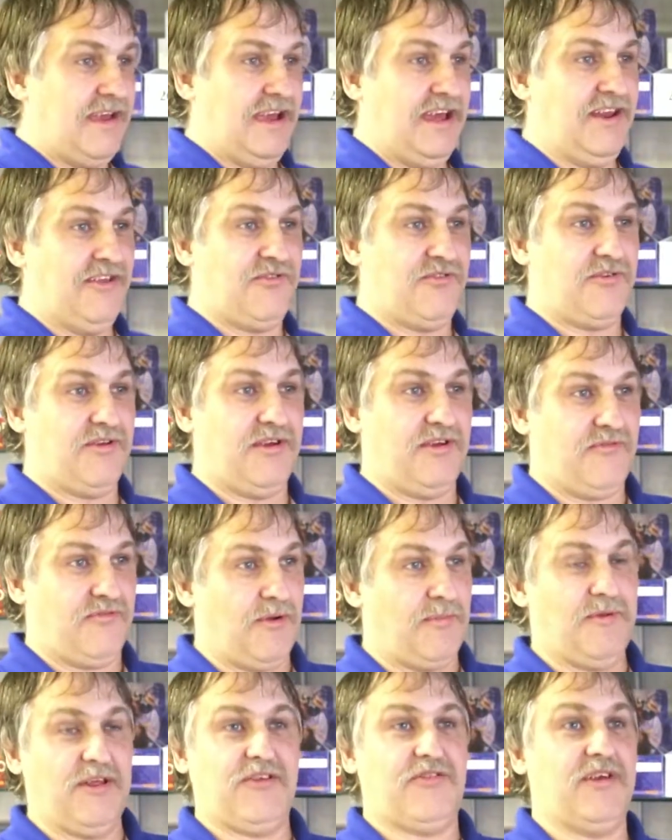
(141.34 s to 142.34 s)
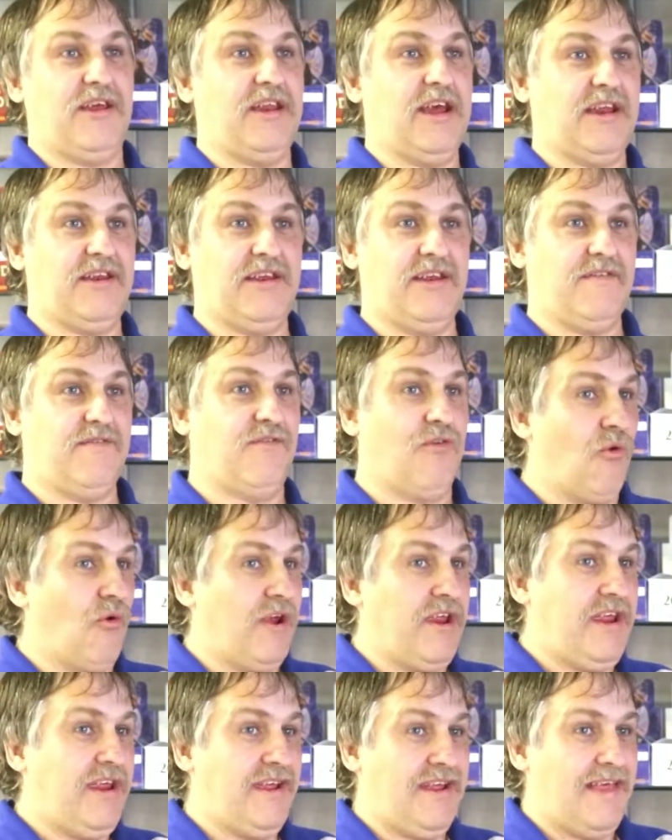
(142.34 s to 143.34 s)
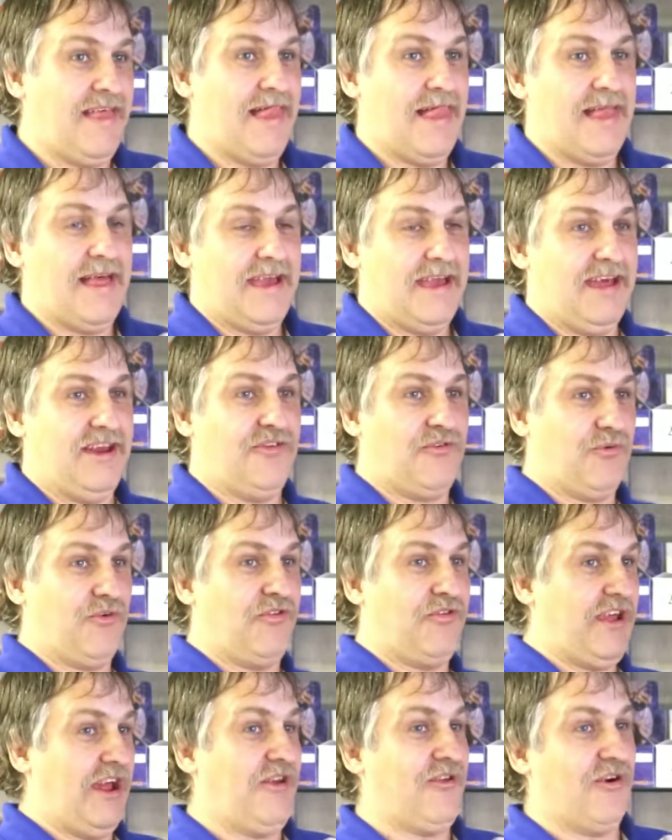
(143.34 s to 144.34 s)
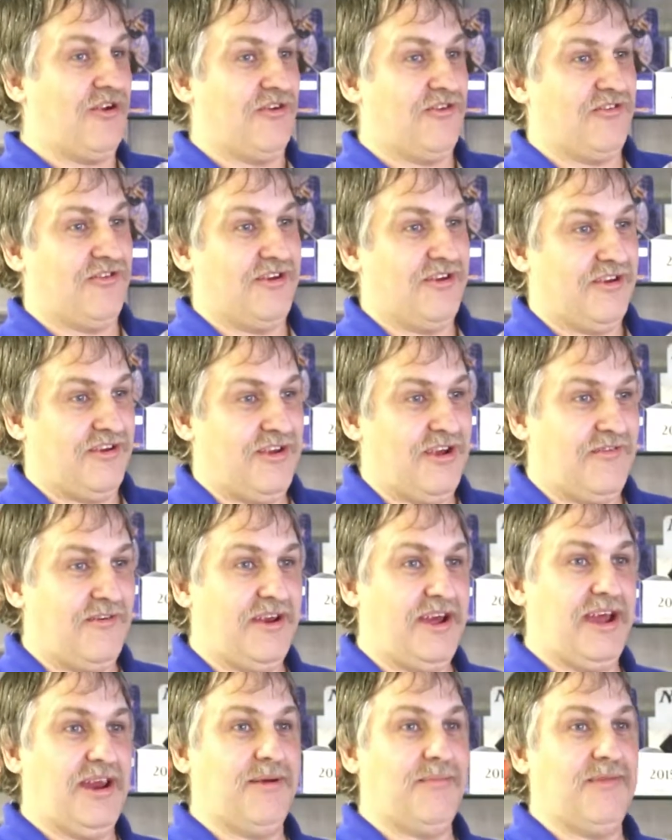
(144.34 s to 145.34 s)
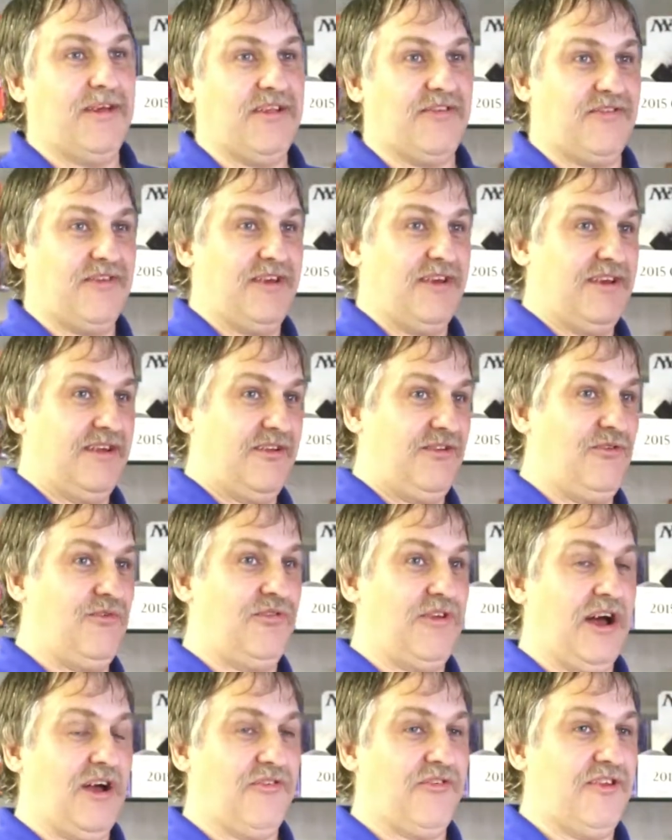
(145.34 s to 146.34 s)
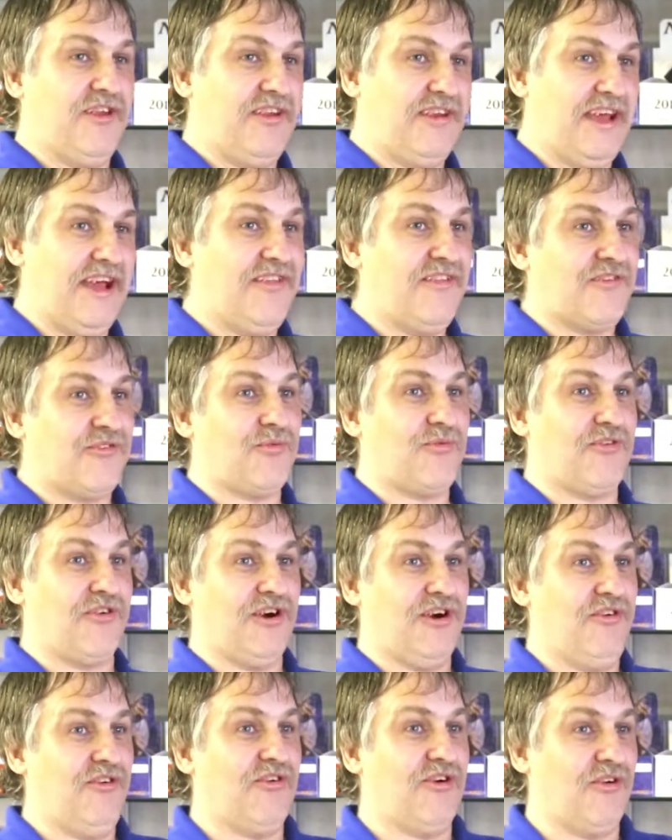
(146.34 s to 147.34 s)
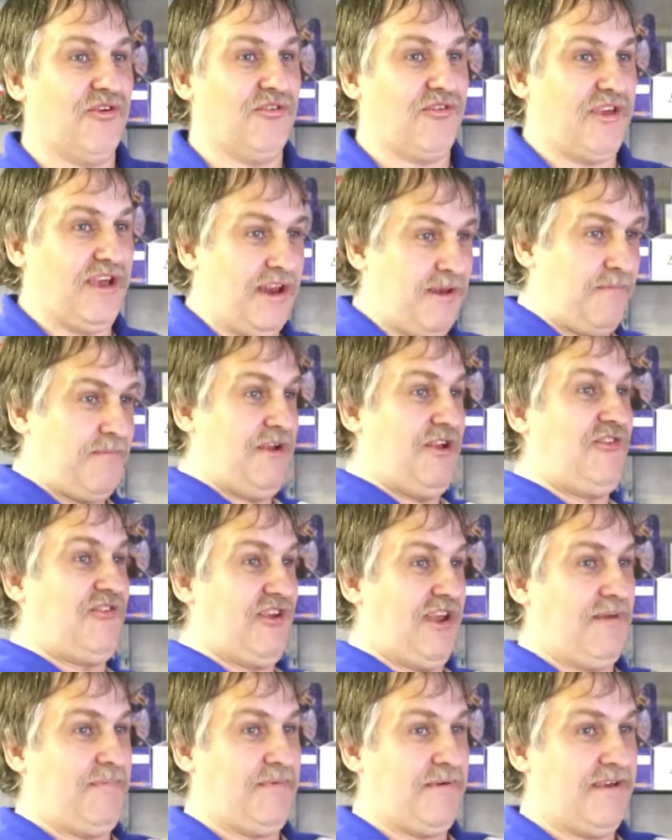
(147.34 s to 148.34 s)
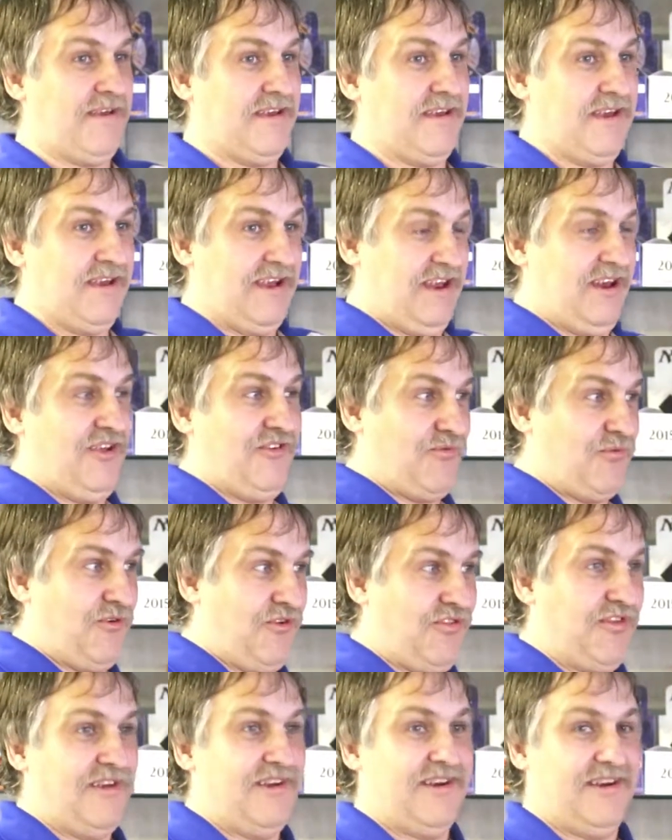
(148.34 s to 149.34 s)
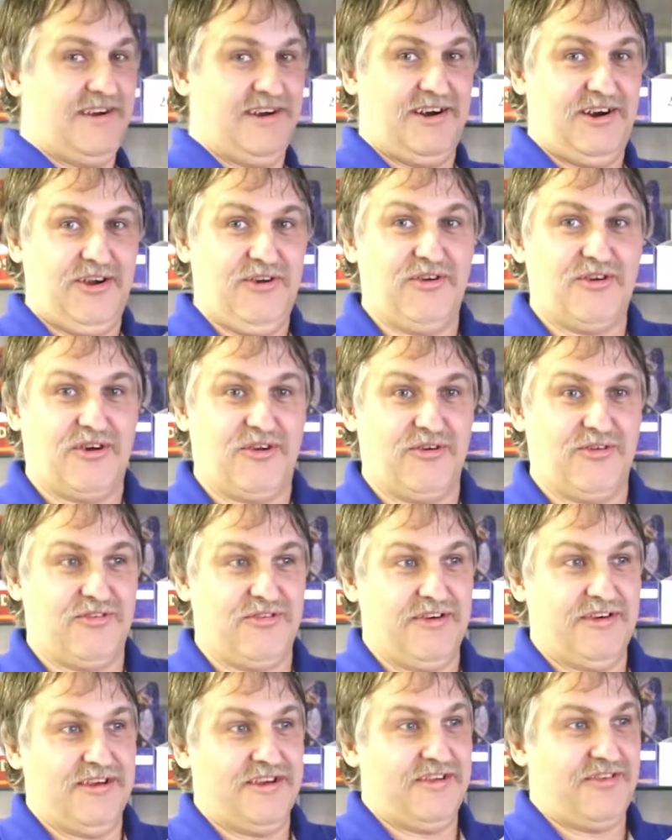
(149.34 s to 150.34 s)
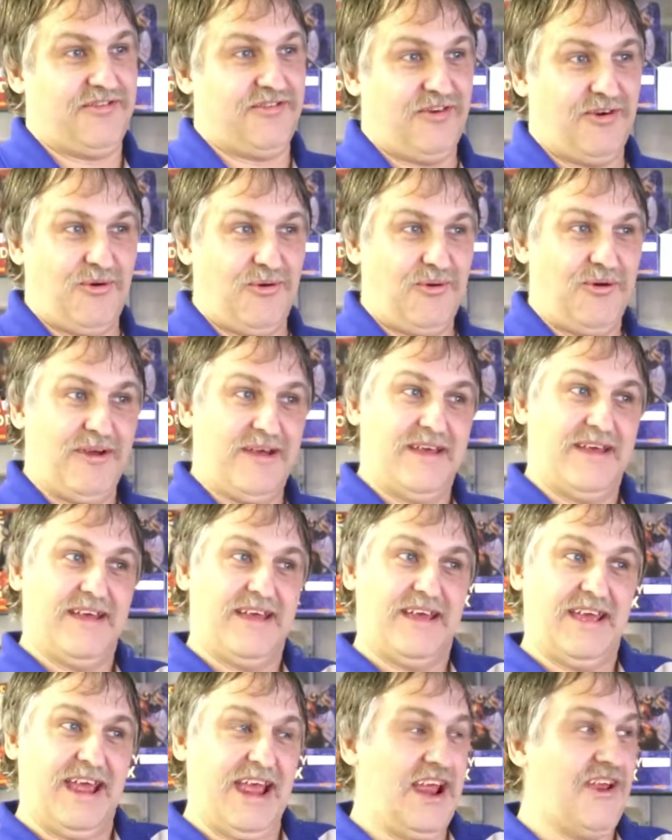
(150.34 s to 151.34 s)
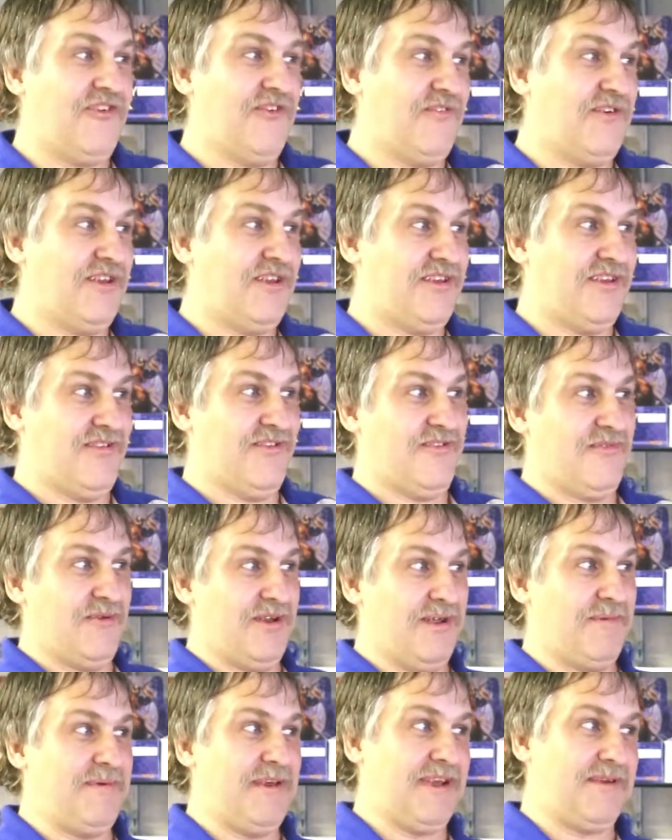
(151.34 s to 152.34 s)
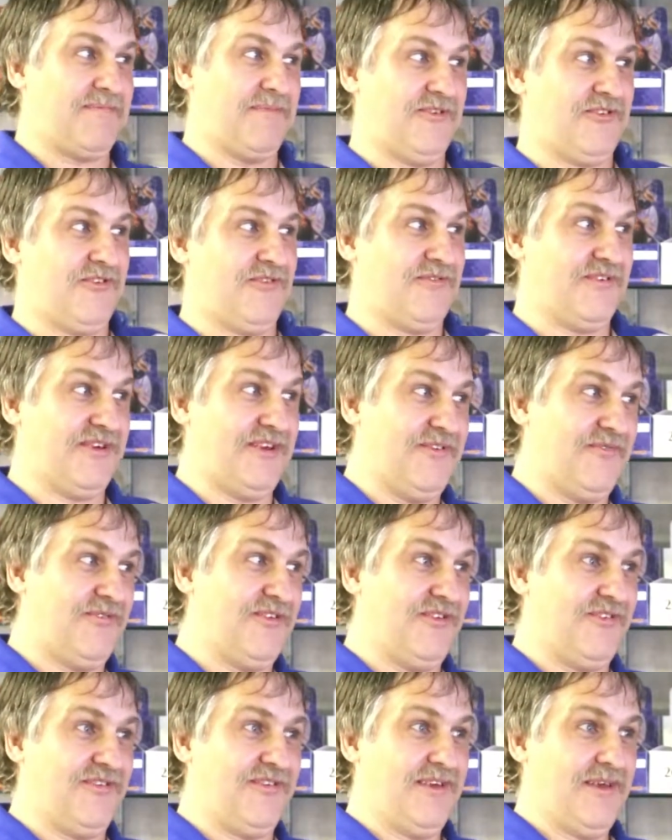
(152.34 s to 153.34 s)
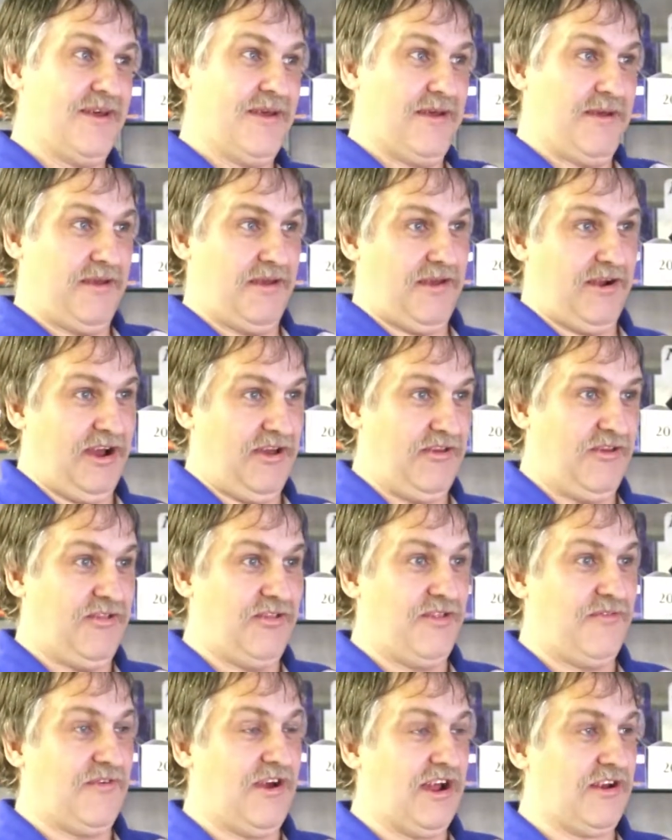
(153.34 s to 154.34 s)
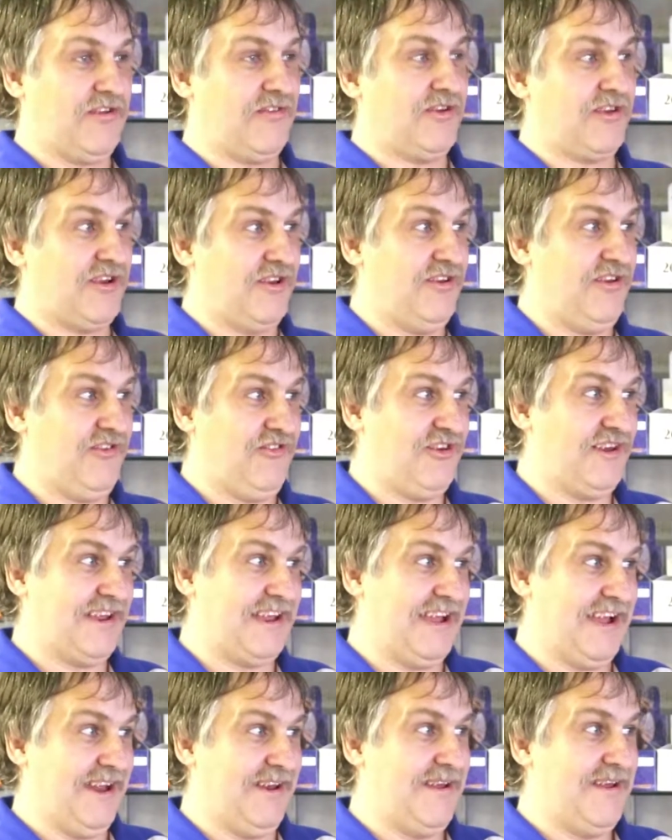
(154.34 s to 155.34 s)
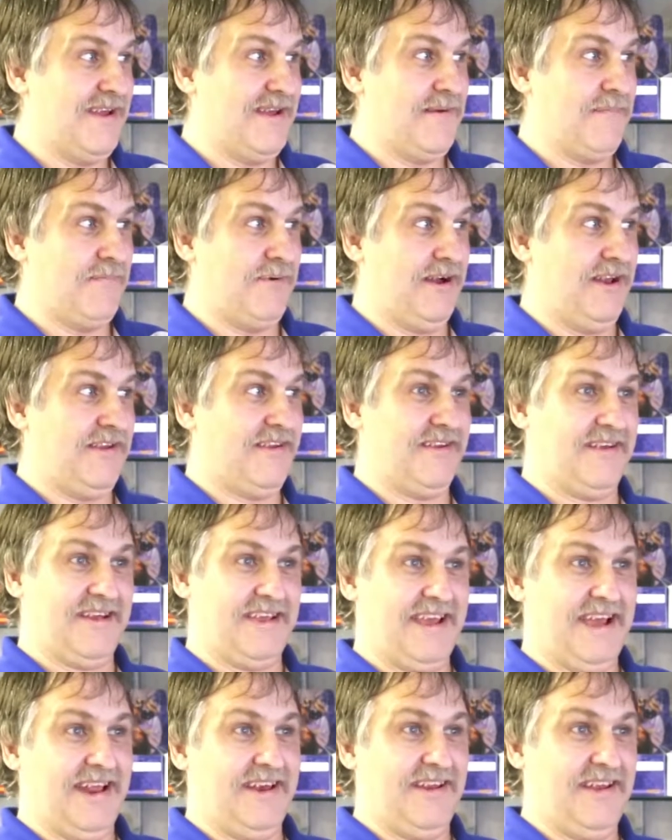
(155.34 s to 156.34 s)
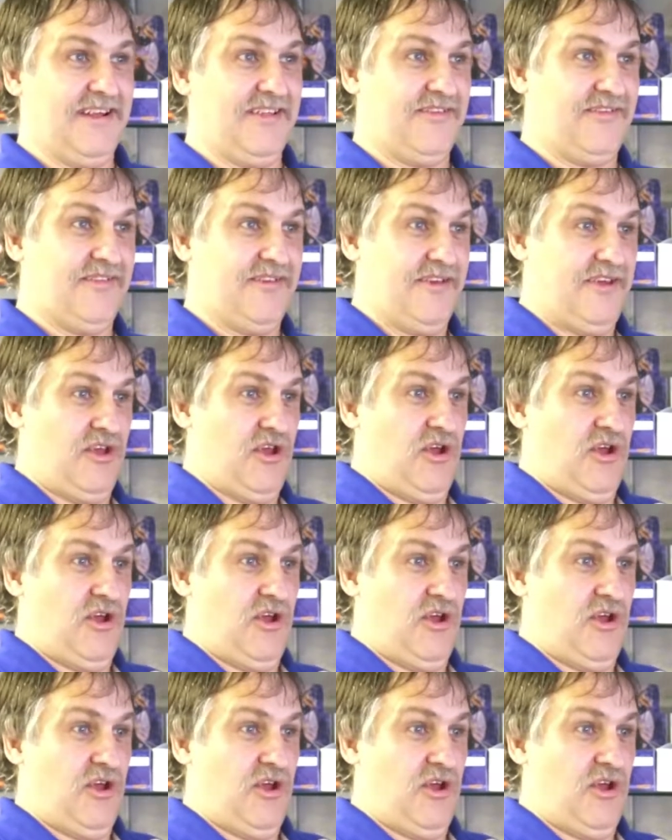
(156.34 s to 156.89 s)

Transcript: and it's from, let's say, 1940, and it's worth $10. You have an item that's 2010 that's worth $100 in mint shape, and it's worth $100. So age of it doesn't really make much of a difference, other than the fact of the condition again. But again, it's